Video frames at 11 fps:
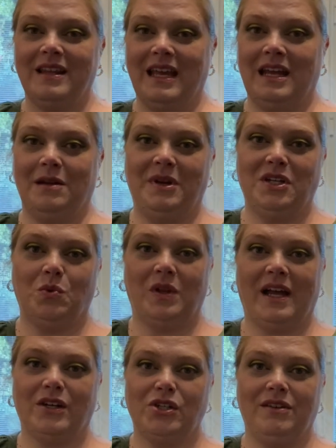animation will
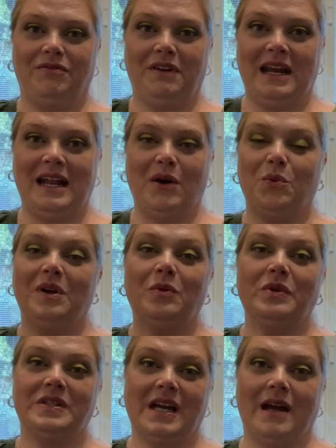actually fade out when it
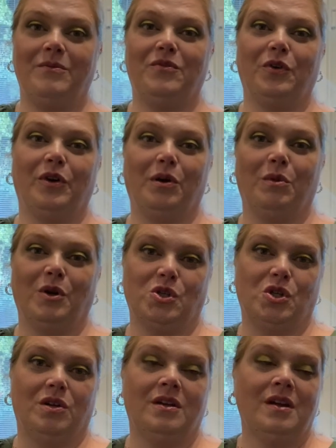was time for a
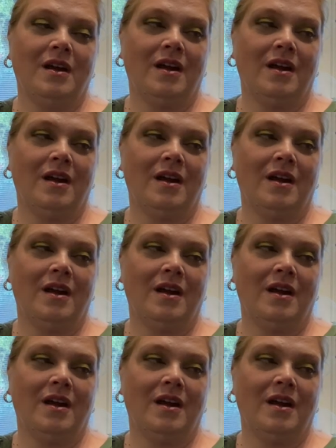commercial.